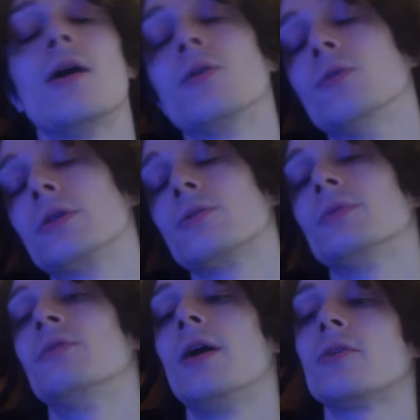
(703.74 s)
all the ones who've
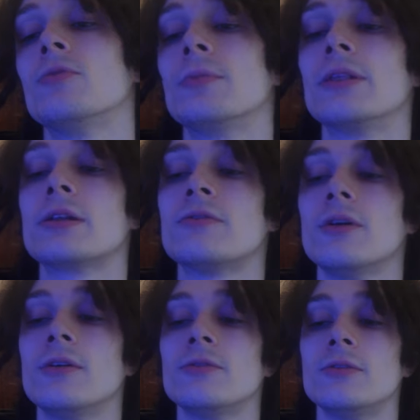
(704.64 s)
been rocking with me this
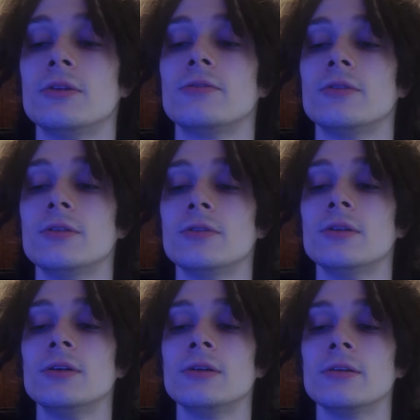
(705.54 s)
far, for real, for real.
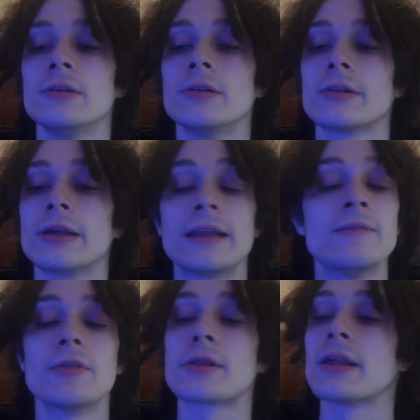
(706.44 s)
You know what I'm saying?
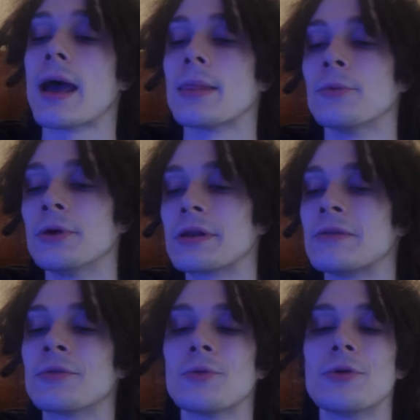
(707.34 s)
Even the silent ones,
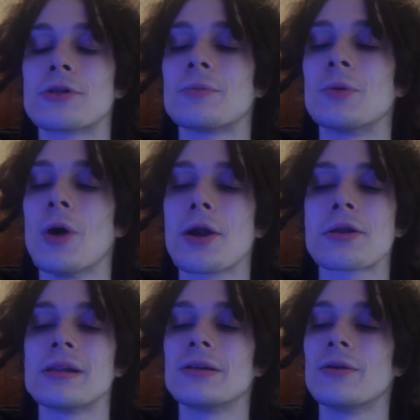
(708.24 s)
even the ones who be
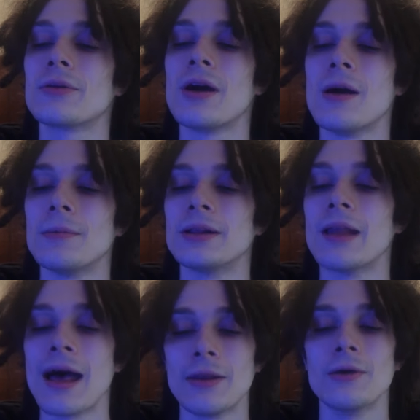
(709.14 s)
watching and don't comment.
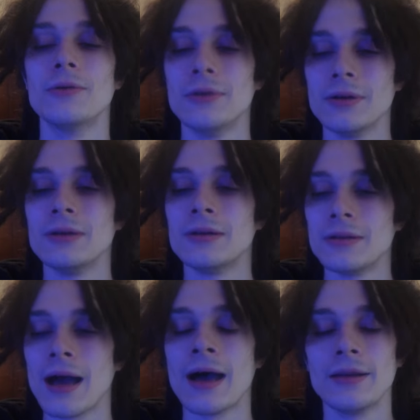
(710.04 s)
And I know,
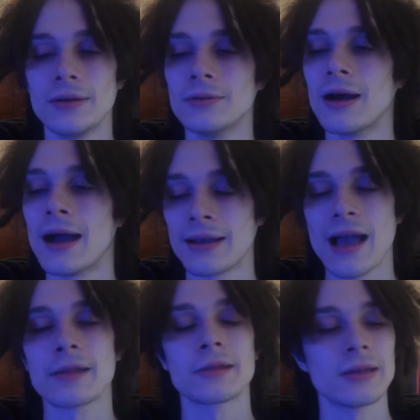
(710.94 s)
I know,
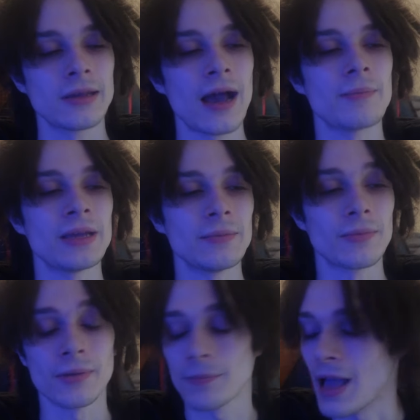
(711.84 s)
I, I see, I
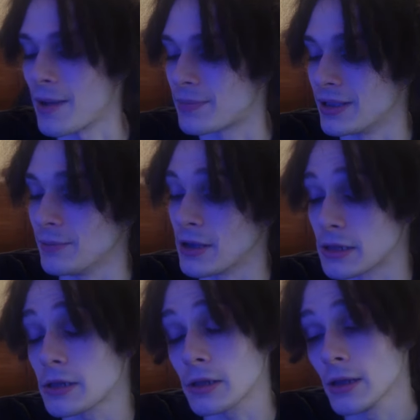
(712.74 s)
peep a peep
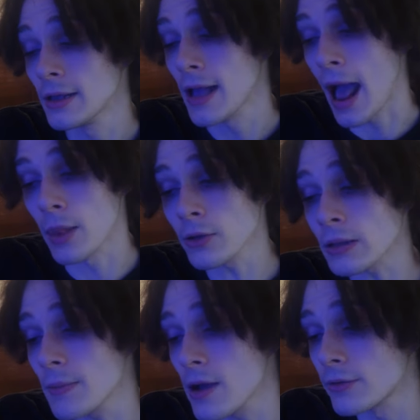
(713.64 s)
because this. I looked
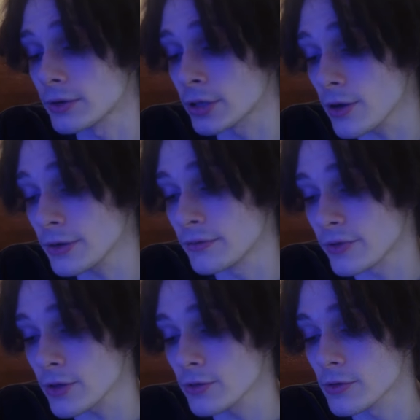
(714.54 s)
at my returning
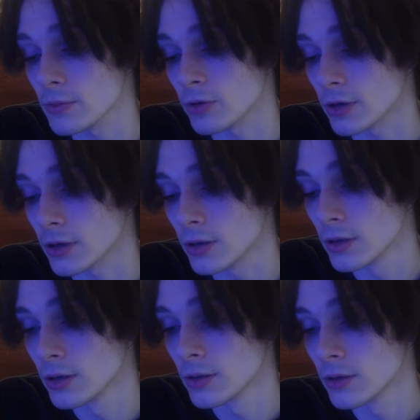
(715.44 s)
viewers, bro,
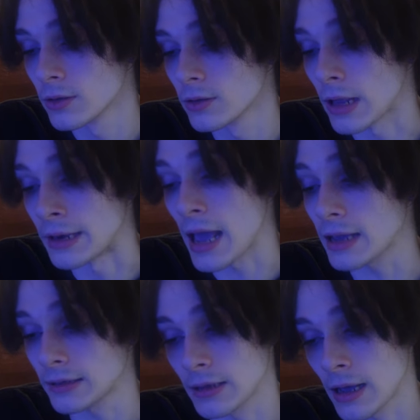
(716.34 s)
and
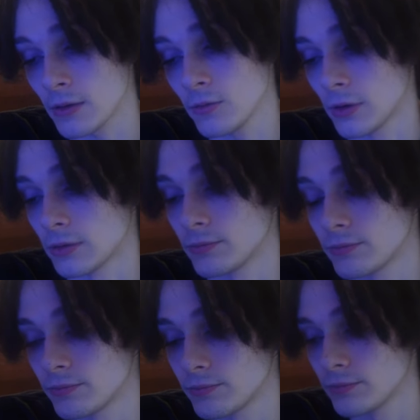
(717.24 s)
not. I don't want
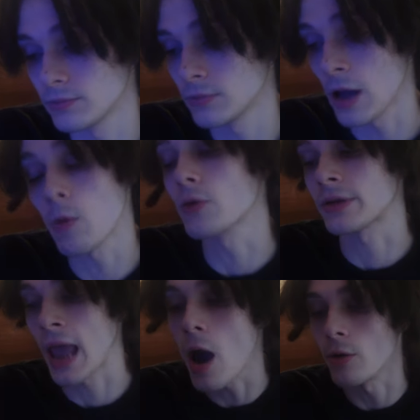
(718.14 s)
to. I
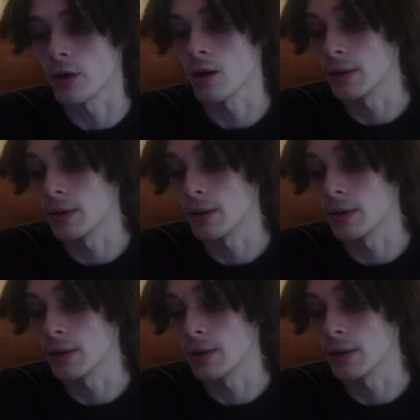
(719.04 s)
won't tell y'all,